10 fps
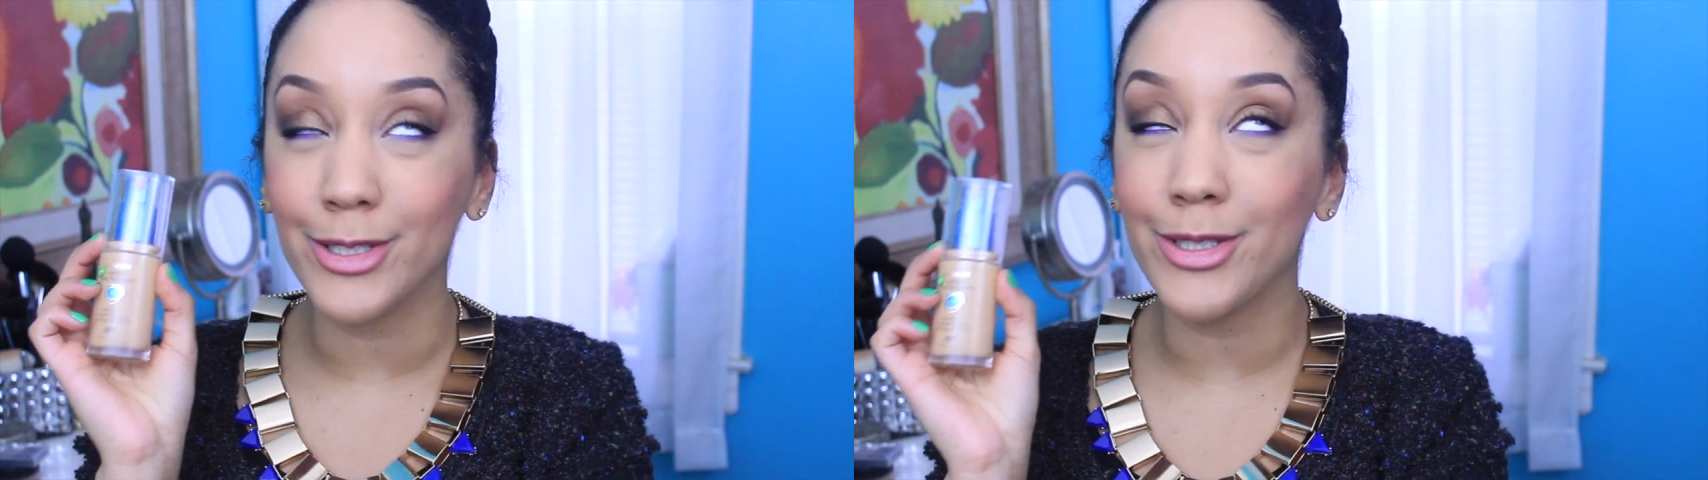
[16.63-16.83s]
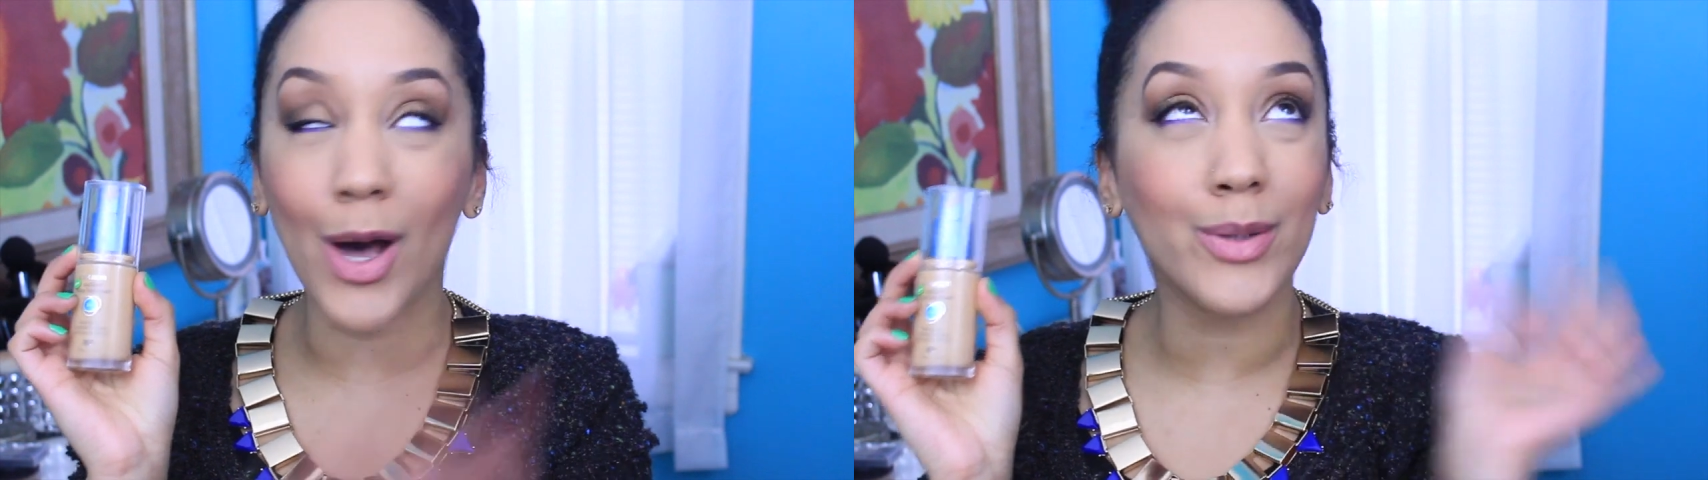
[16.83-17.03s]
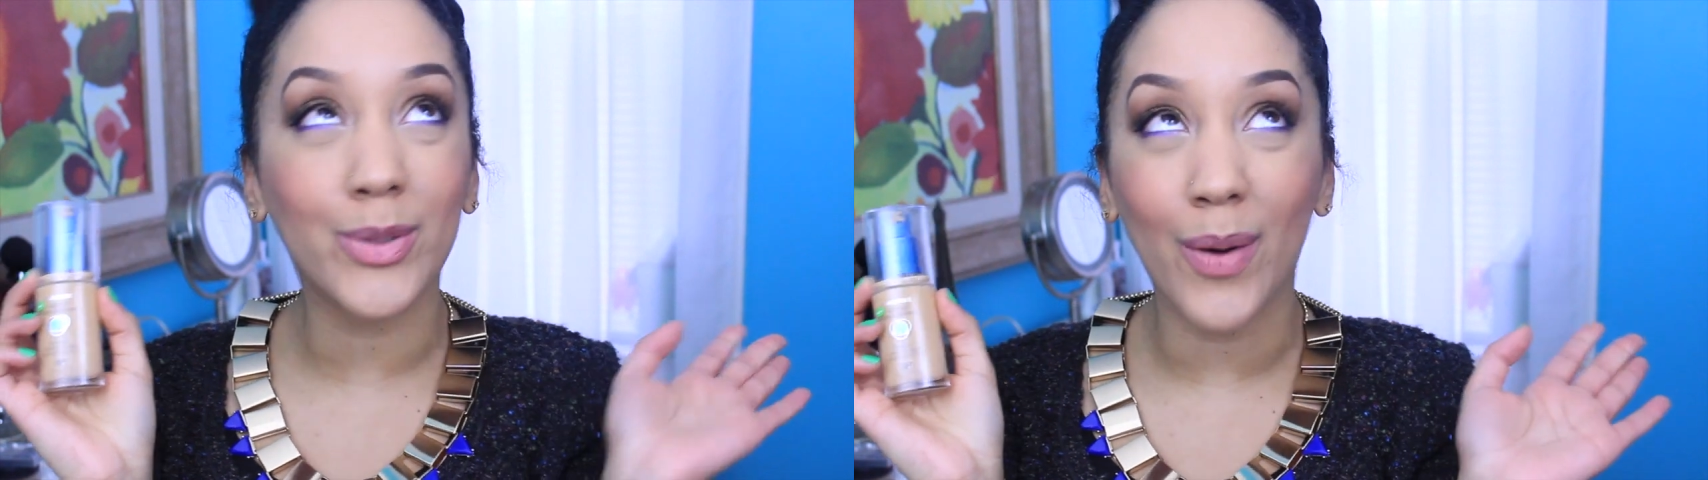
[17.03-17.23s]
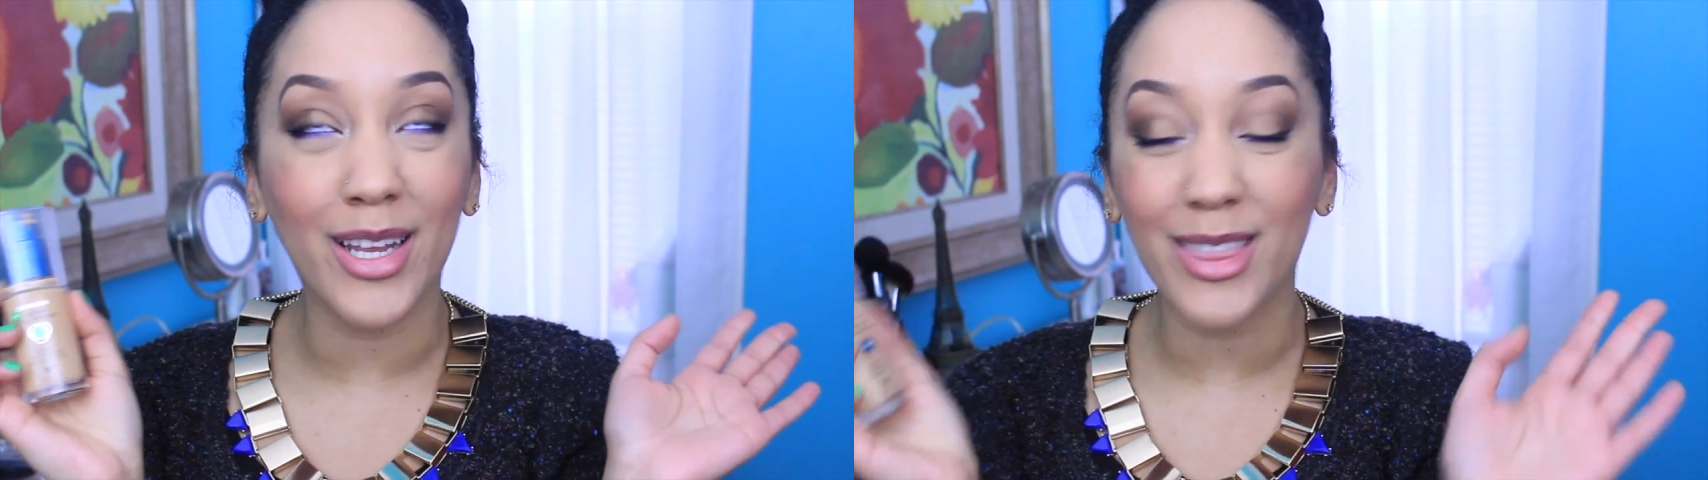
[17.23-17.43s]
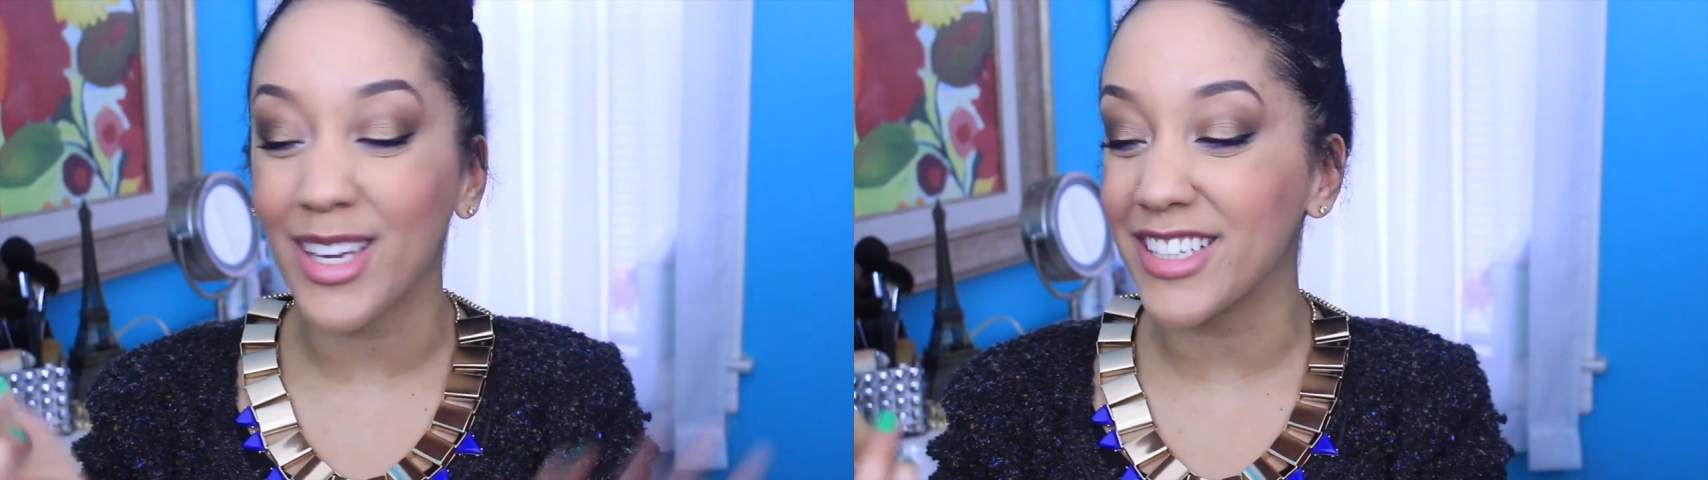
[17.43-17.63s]
so
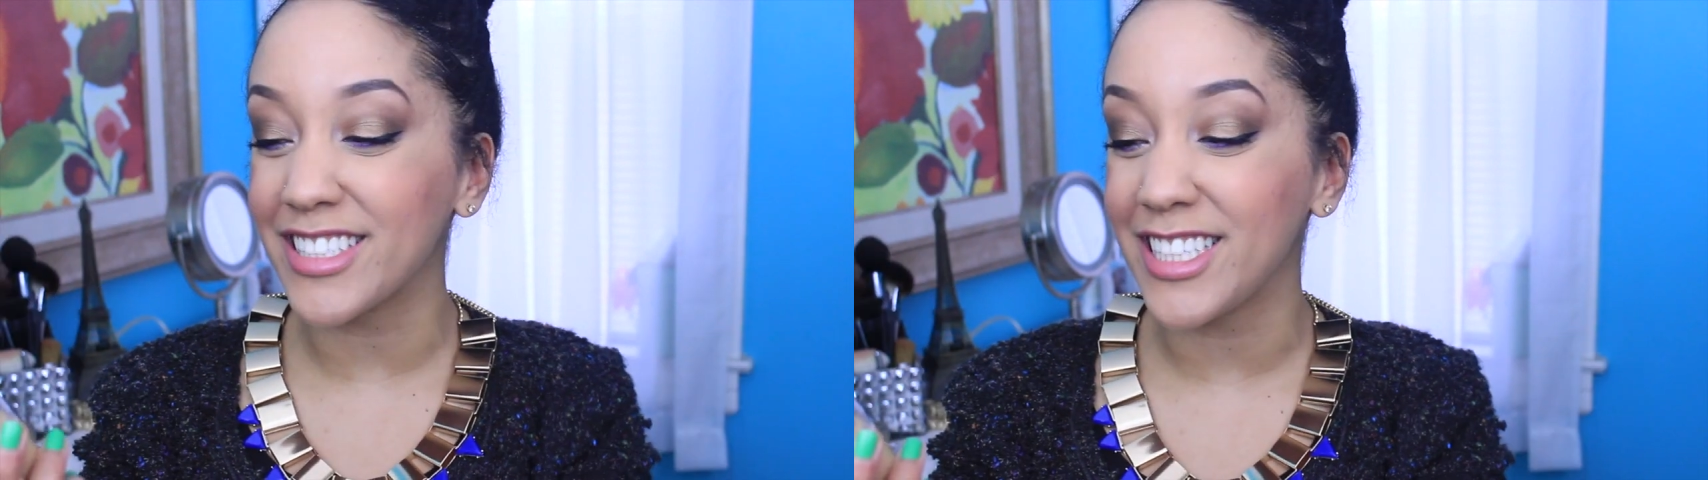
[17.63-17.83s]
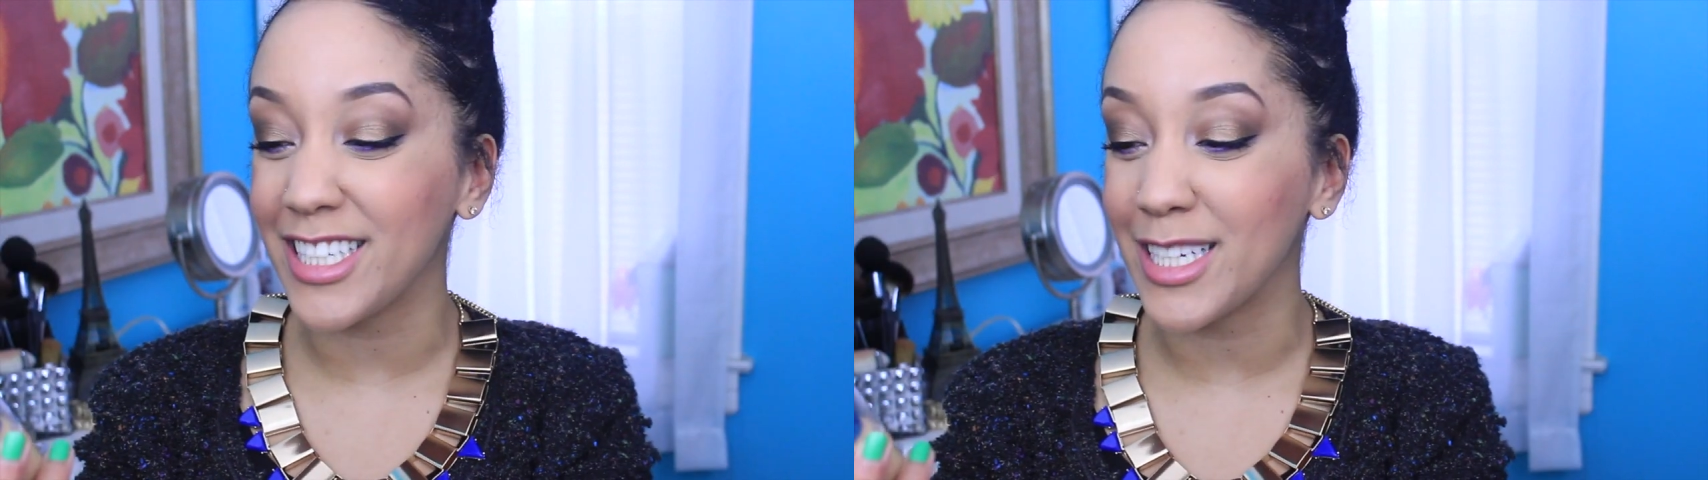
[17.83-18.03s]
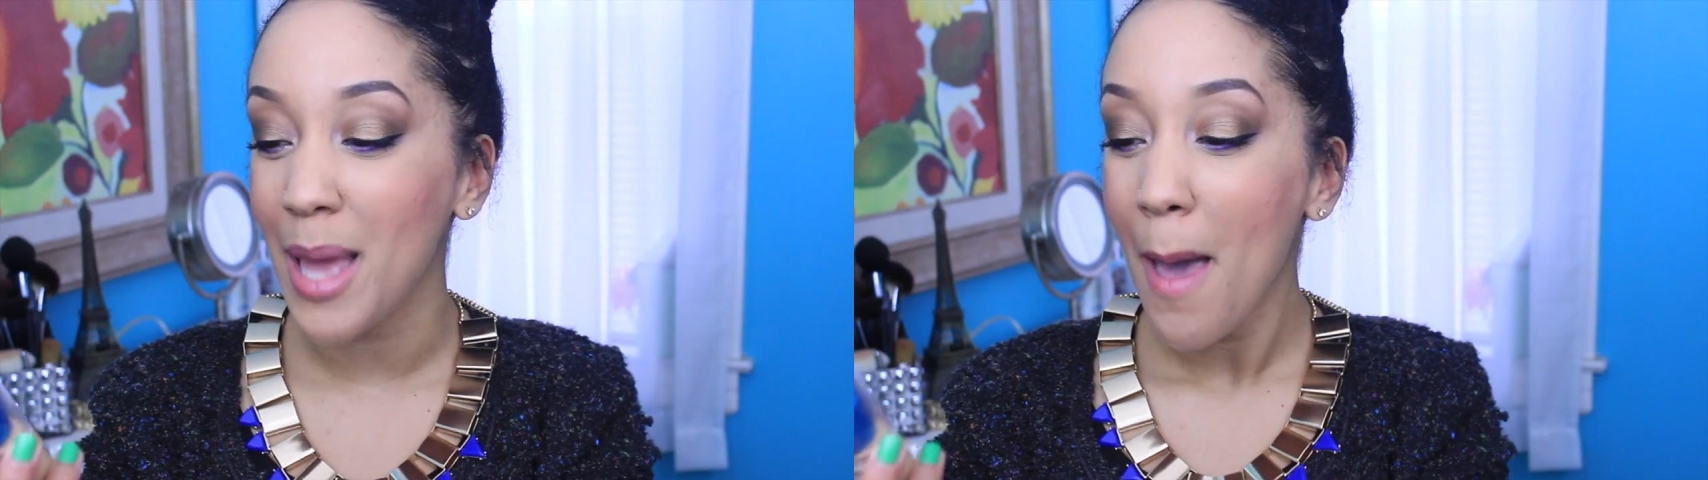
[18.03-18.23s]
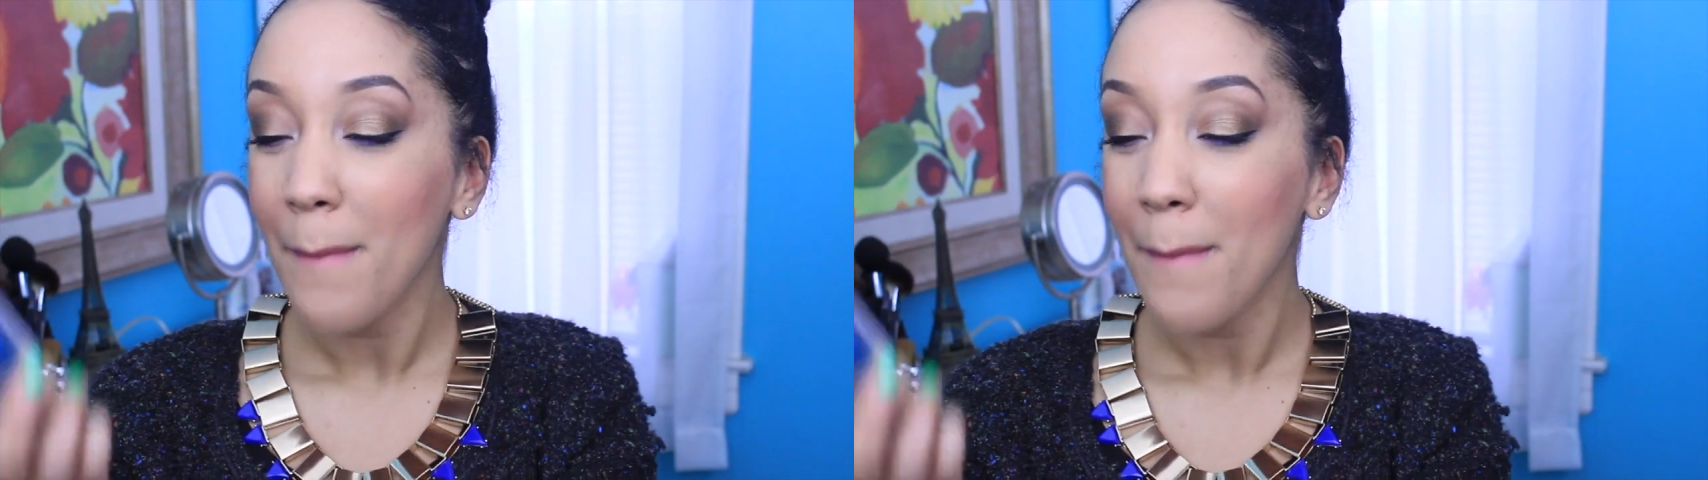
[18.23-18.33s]
2013,